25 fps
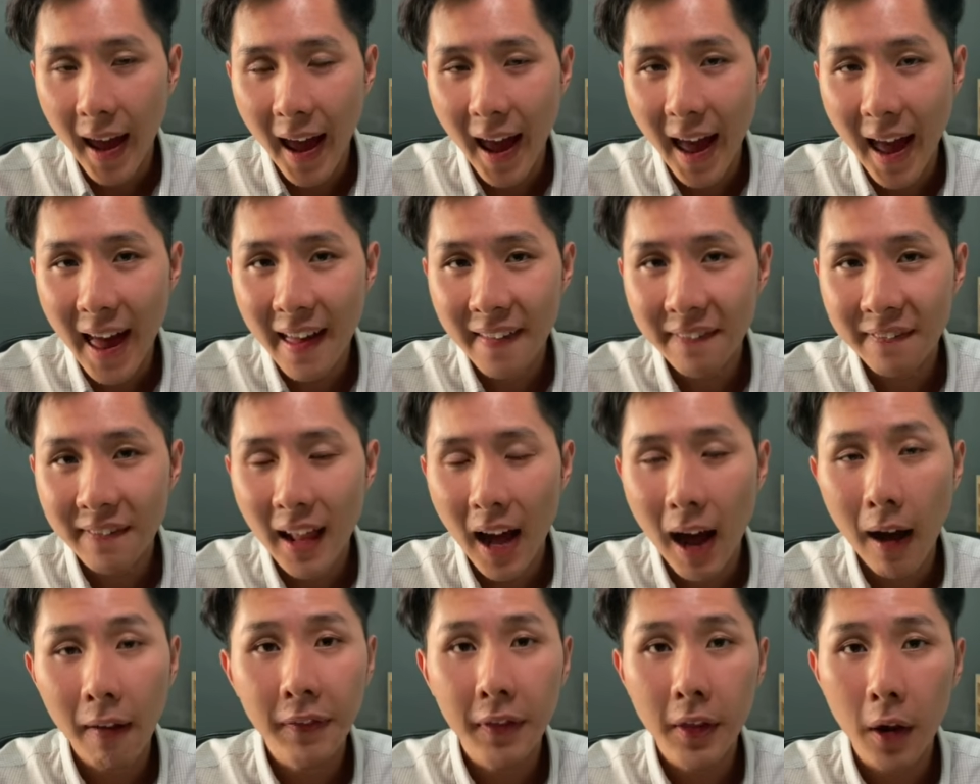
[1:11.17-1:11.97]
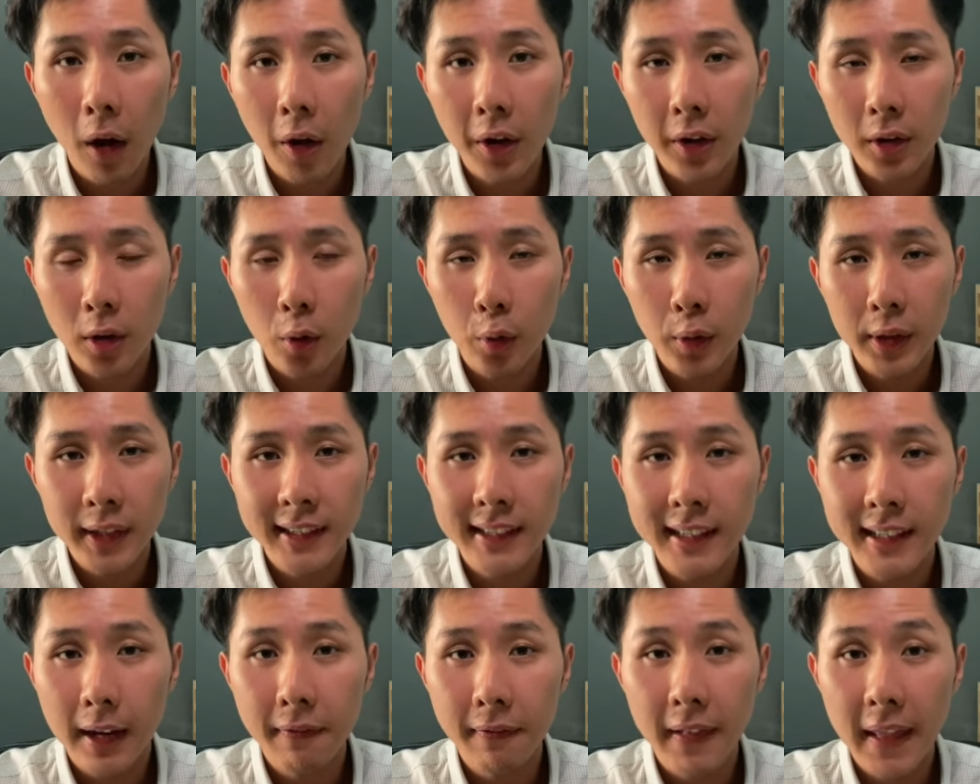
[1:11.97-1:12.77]
And after all the coding
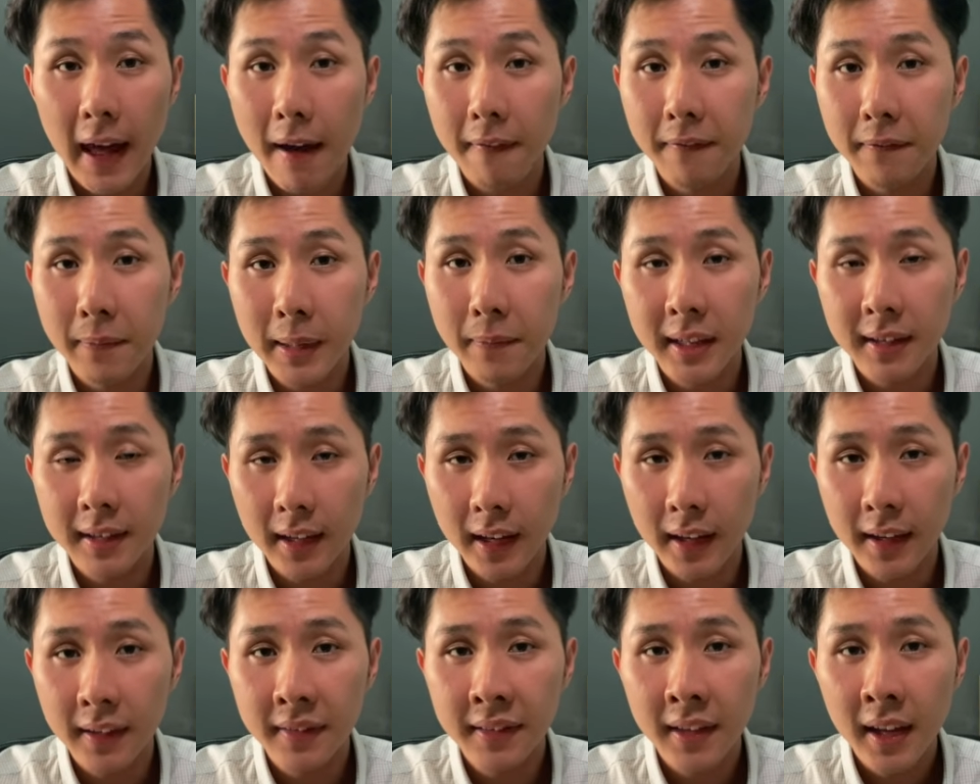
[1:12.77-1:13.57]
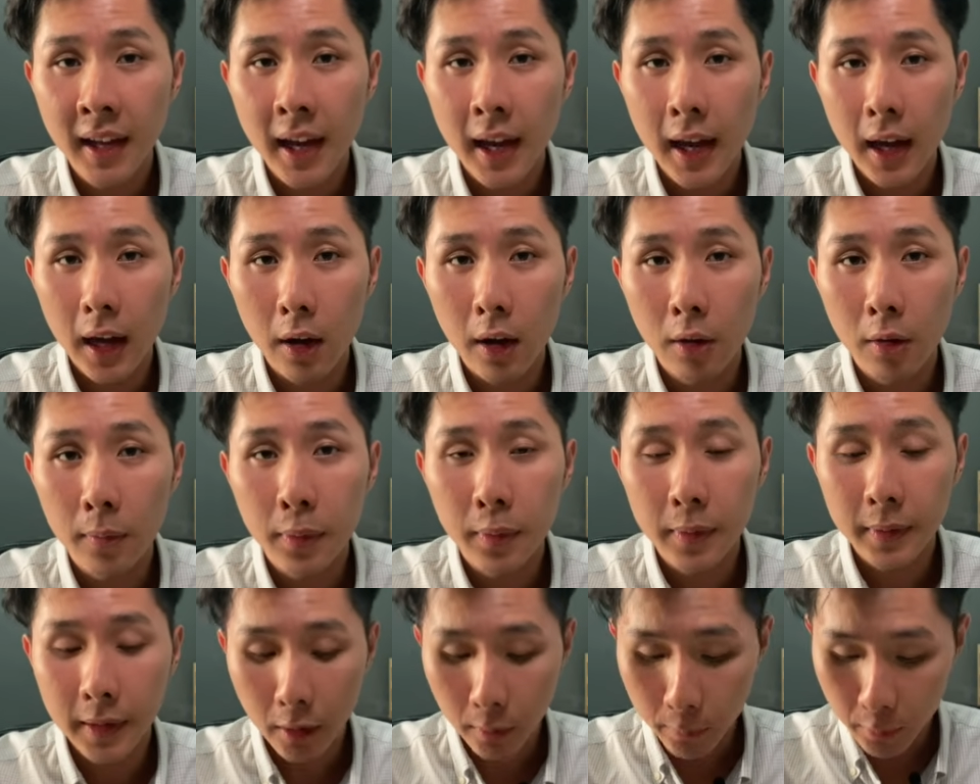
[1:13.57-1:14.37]
stuff that have been done,
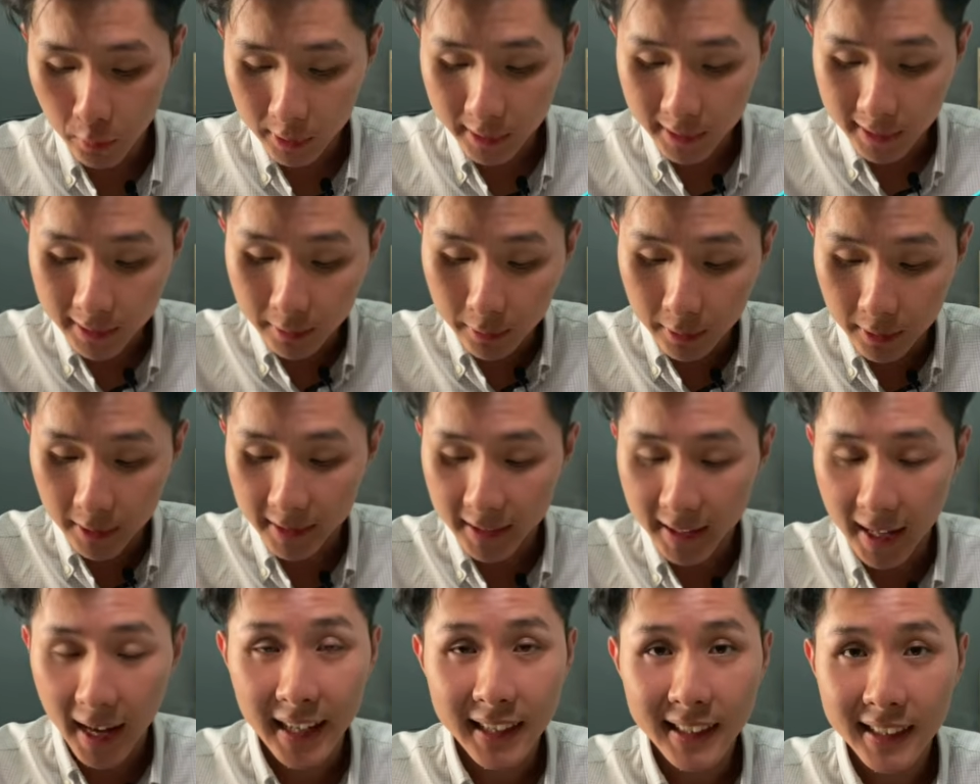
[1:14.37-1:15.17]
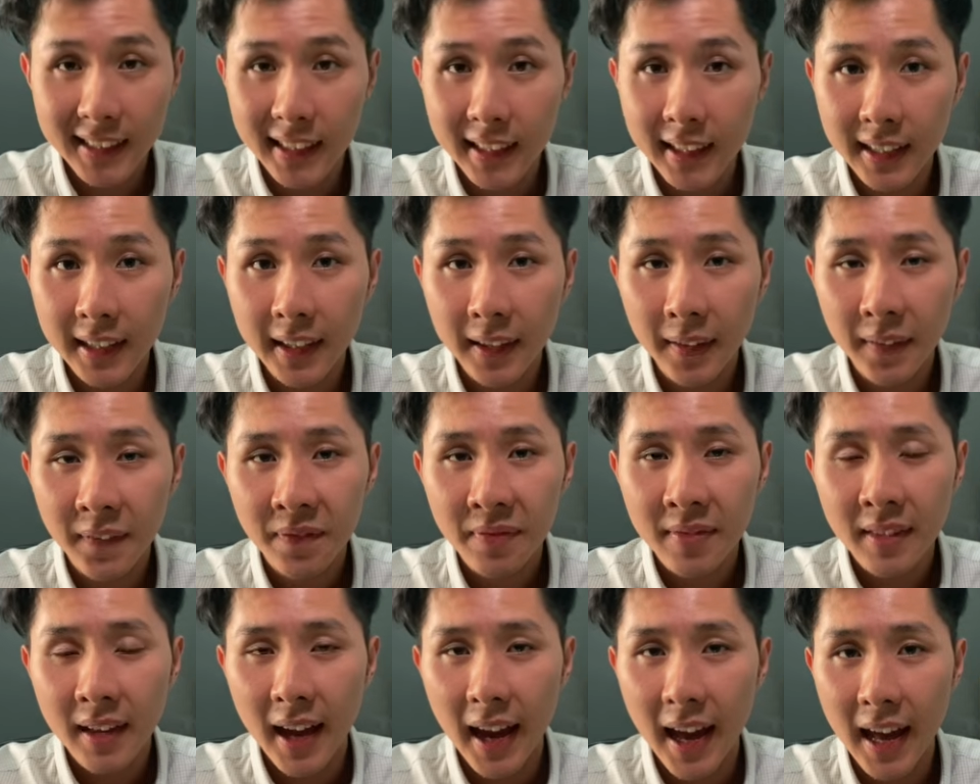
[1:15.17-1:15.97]
they'll proceed to the testing,
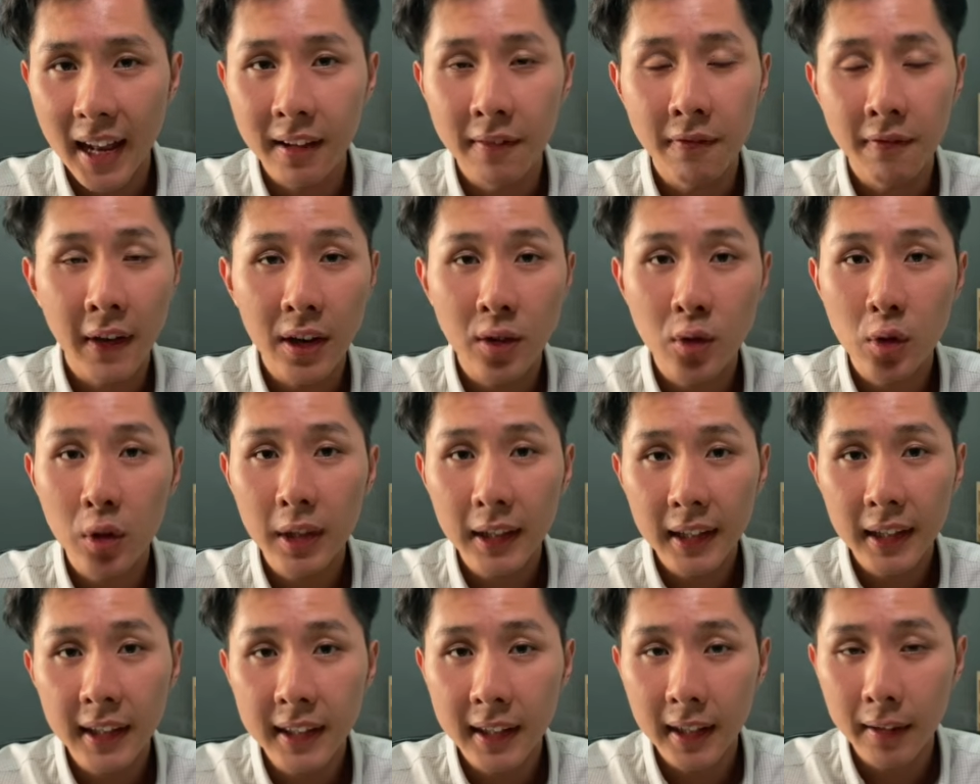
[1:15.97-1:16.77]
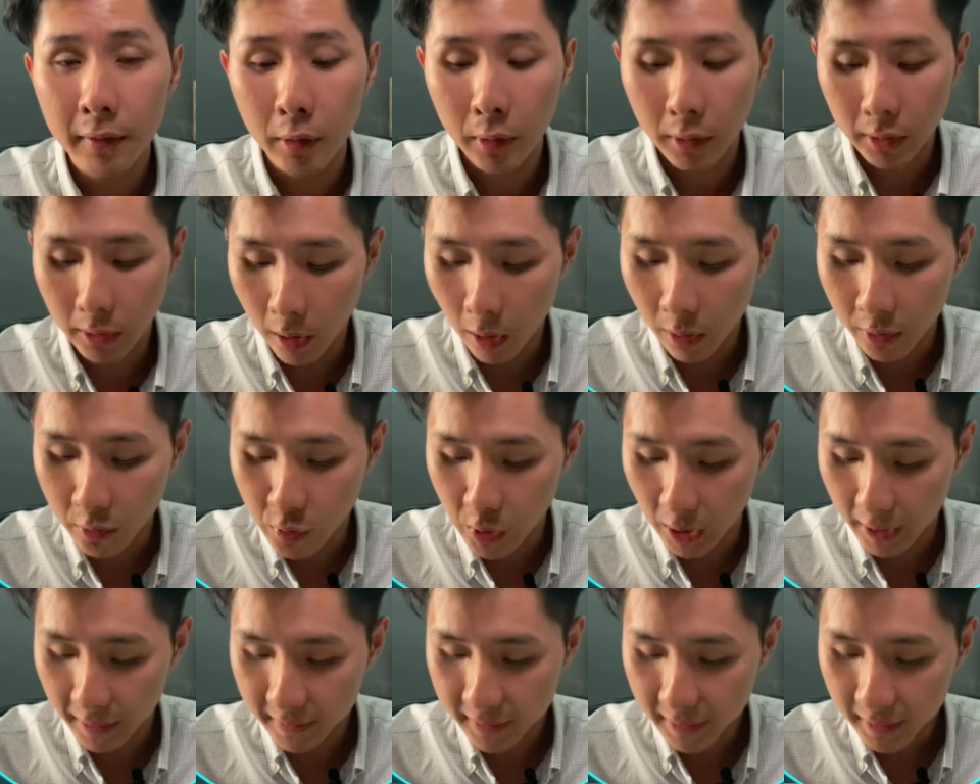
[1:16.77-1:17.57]
and eventually they will
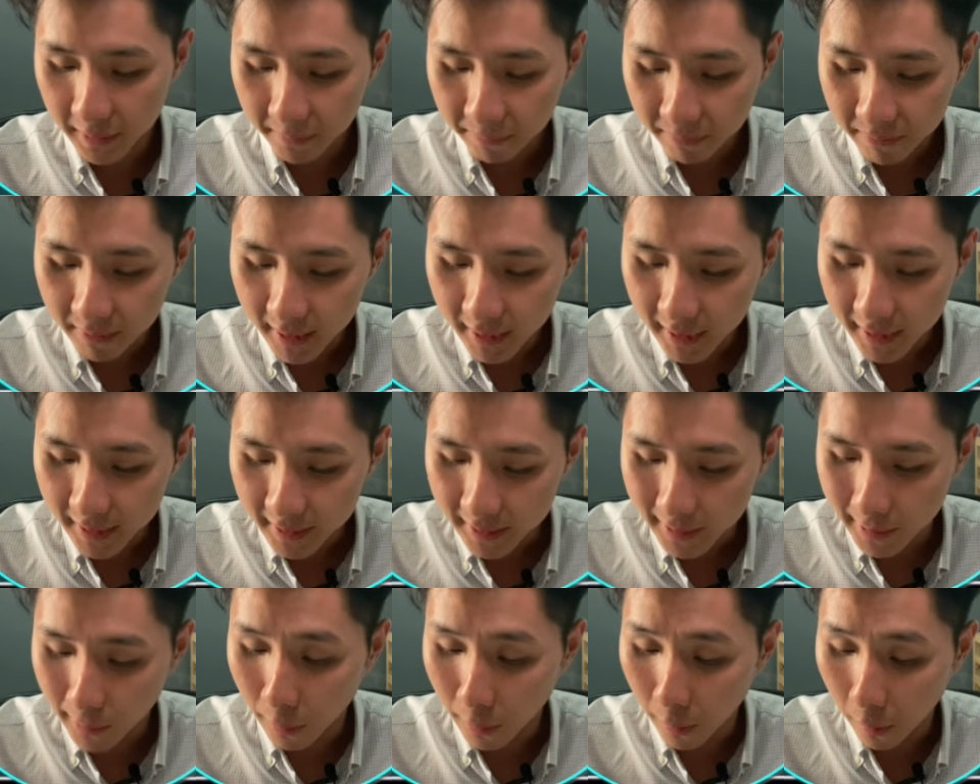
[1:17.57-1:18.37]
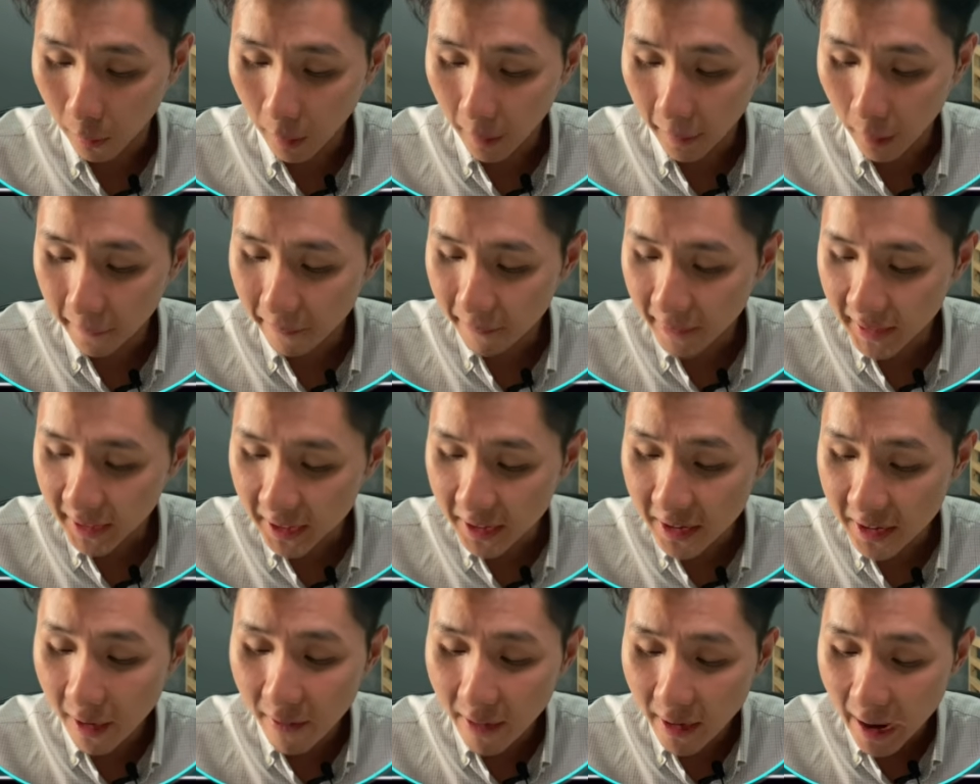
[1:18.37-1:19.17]
launch it. So
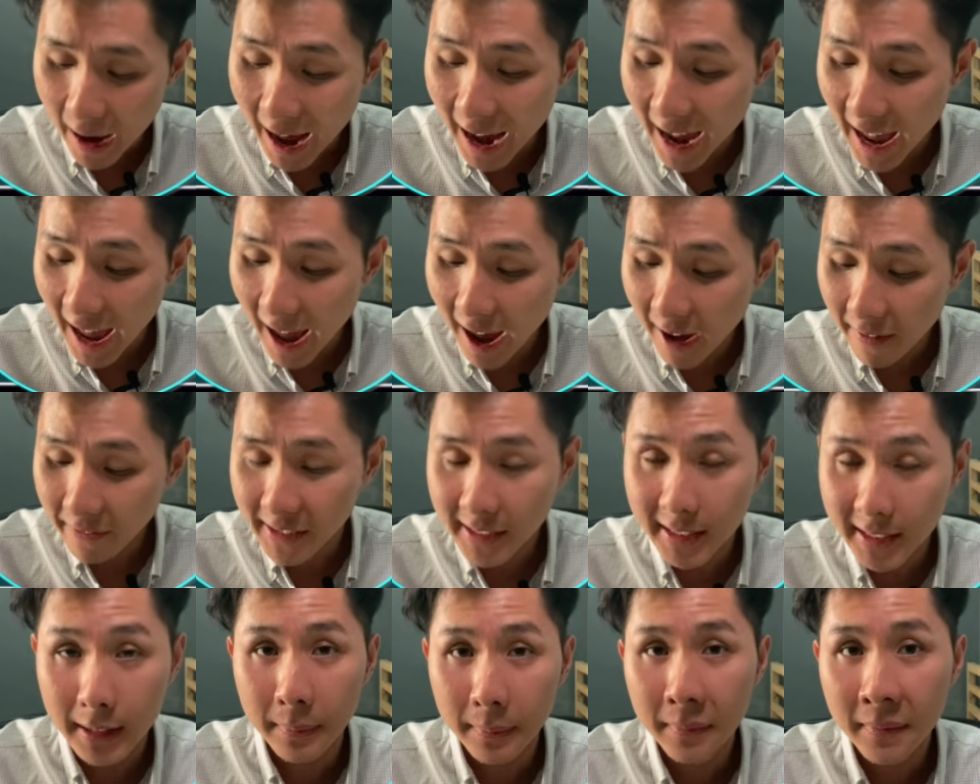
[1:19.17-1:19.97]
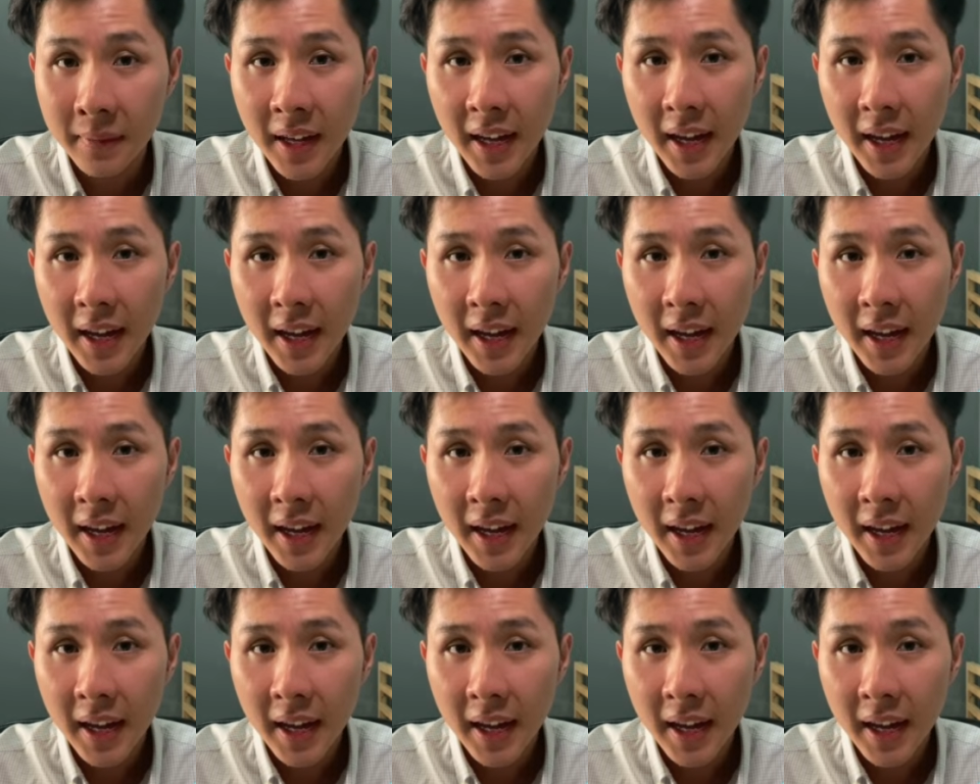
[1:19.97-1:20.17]
here I have some